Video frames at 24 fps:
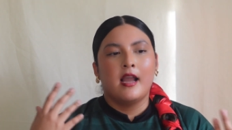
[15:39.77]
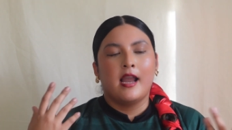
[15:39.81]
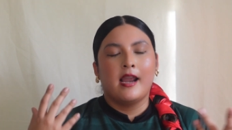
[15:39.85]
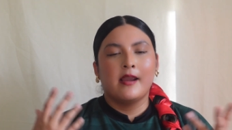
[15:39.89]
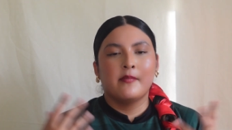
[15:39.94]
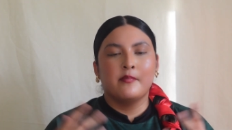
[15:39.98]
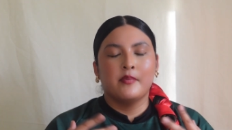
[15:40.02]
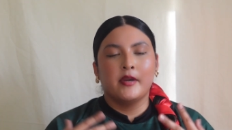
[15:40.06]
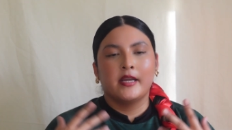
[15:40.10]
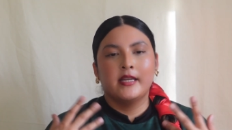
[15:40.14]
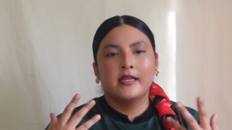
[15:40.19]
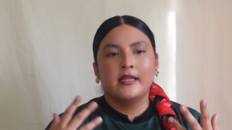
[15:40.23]
I
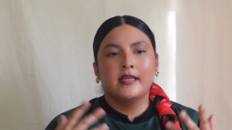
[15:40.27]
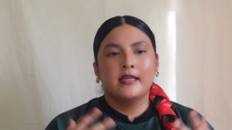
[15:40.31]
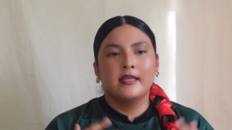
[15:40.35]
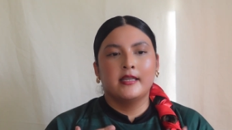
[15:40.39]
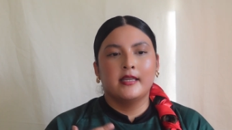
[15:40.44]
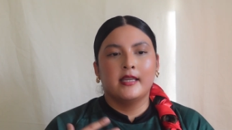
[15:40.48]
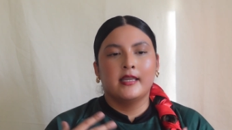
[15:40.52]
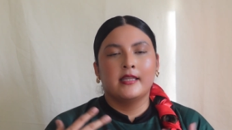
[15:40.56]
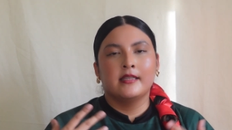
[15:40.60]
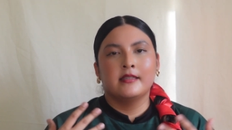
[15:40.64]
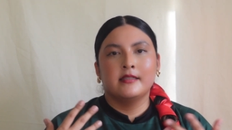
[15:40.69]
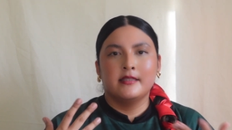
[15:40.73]
braid
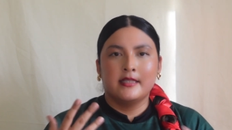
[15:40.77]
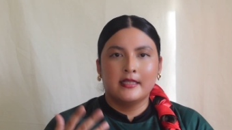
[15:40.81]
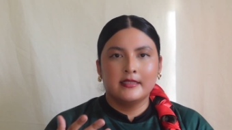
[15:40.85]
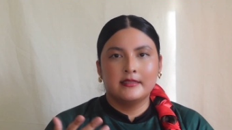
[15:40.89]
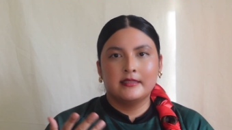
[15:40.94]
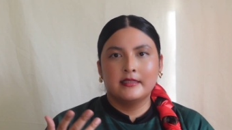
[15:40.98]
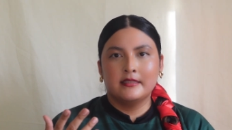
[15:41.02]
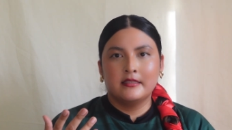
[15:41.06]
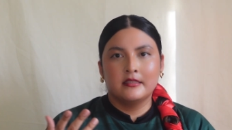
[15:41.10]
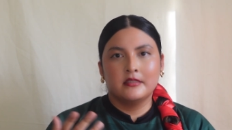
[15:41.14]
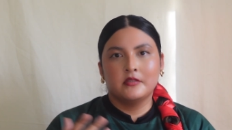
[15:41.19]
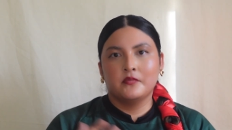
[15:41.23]
it, and
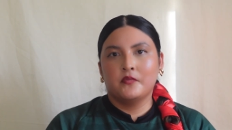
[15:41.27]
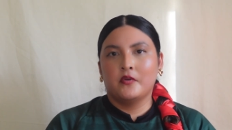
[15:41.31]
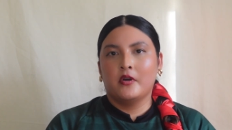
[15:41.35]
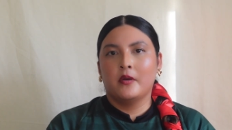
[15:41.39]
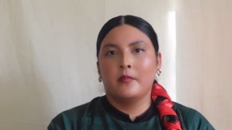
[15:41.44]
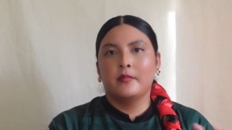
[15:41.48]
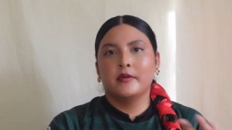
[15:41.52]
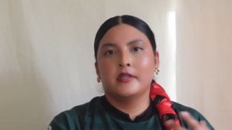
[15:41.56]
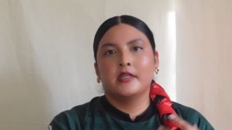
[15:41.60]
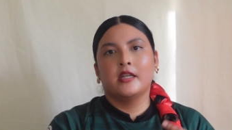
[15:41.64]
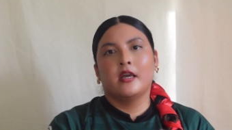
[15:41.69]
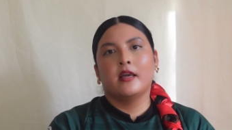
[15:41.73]
yes, it does
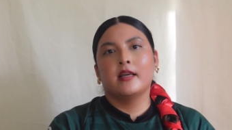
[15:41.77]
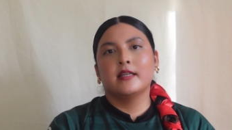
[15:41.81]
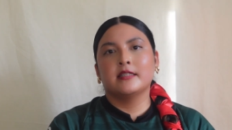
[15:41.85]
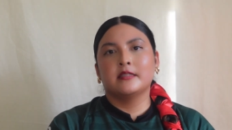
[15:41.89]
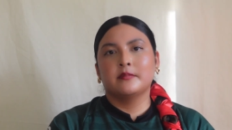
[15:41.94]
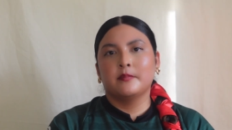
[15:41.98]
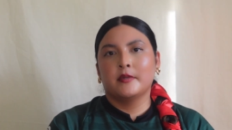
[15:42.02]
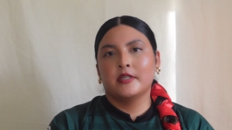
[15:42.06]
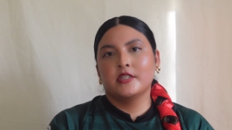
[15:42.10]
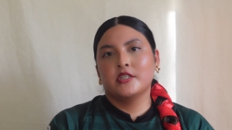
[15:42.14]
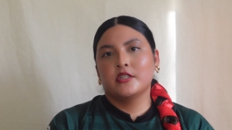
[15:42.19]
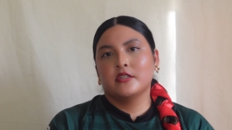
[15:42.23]
fall, but not
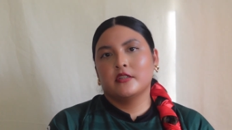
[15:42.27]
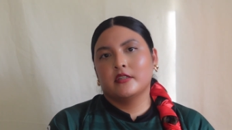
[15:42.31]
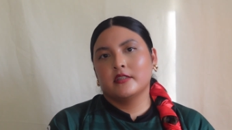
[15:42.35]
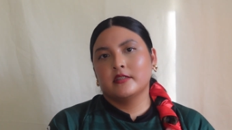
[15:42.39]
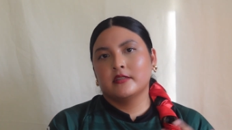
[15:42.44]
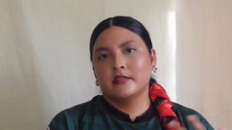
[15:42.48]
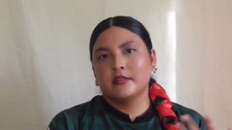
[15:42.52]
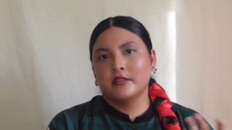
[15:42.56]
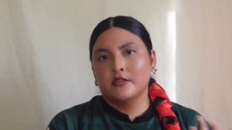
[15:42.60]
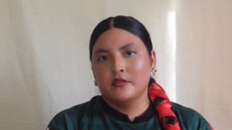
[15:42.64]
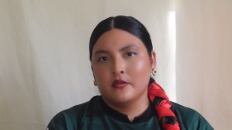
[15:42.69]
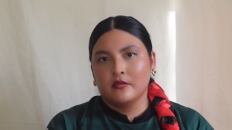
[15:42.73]
as much
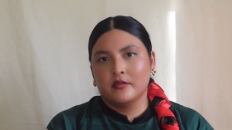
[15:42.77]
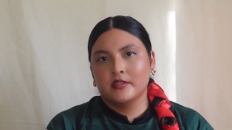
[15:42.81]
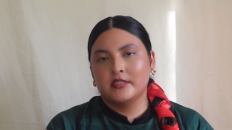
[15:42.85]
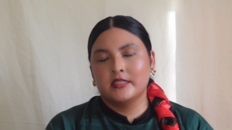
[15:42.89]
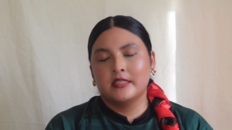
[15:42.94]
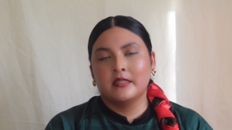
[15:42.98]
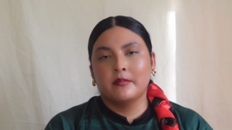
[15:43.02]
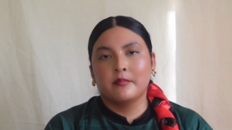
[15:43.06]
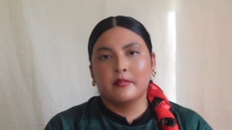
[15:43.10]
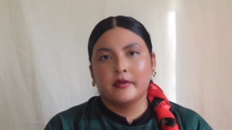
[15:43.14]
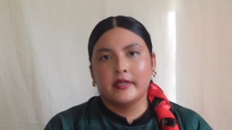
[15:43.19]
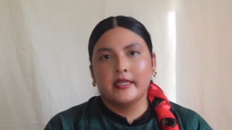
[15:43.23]
because you know it's
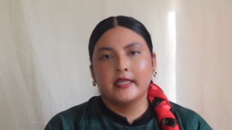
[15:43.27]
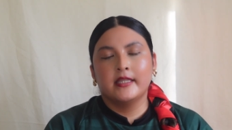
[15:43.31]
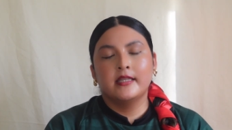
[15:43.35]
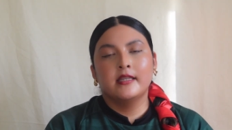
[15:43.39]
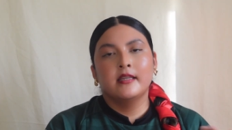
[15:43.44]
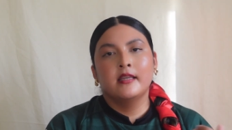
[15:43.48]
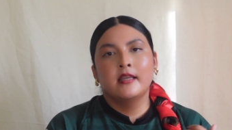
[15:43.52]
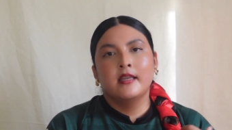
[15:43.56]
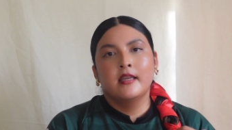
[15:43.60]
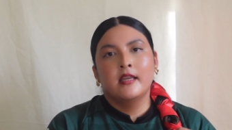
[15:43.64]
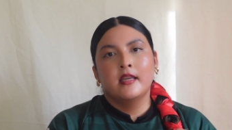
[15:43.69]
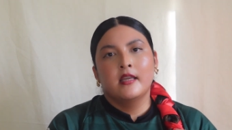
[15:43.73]
in a
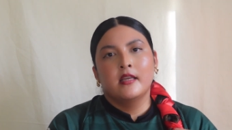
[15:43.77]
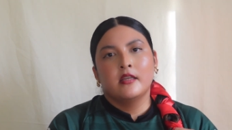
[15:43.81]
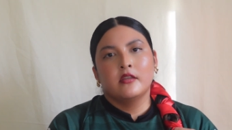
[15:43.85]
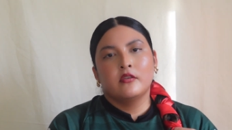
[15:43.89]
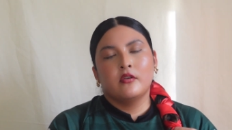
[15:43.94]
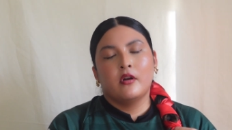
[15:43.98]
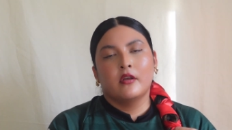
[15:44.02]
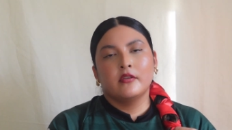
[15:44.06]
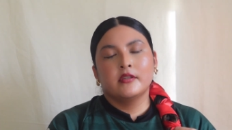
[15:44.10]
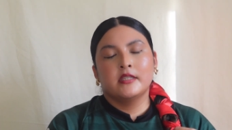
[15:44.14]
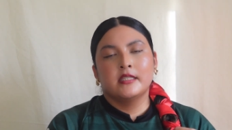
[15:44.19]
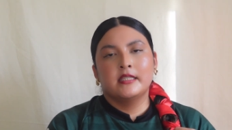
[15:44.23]
braid
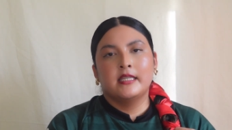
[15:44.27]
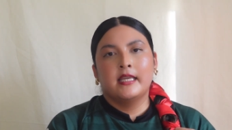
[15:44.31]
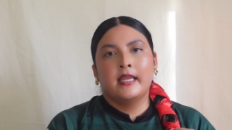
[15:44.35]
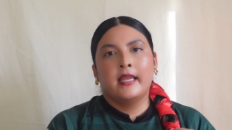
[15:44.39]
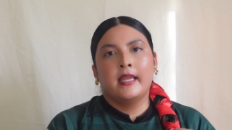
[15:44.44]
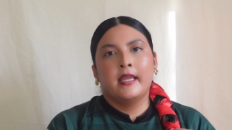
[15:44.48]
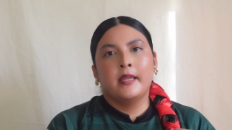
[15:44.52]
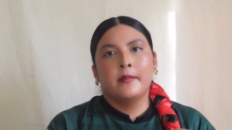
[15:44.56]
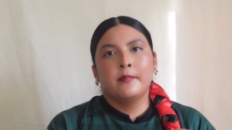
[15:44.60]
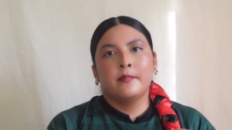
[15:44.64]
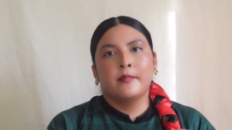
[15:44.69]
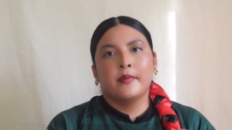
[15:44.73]
throughout the
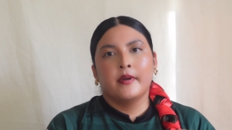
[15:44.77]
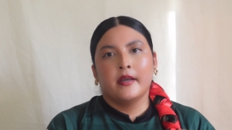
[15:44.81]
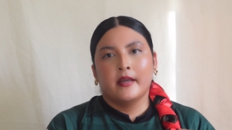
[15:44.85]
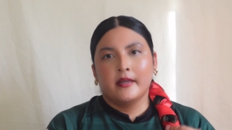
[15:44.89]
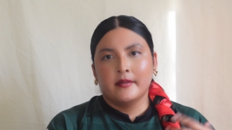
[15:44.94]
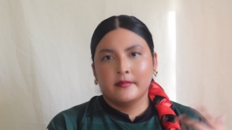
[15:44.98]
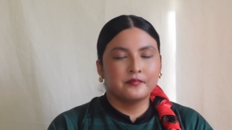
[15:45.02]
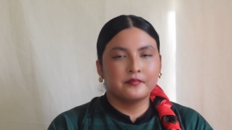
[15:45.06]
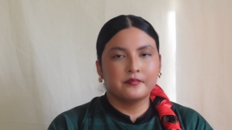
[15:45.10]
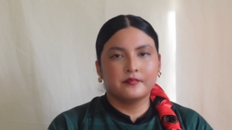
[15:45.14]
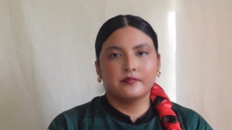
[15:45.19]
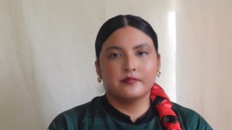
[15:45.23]
day. But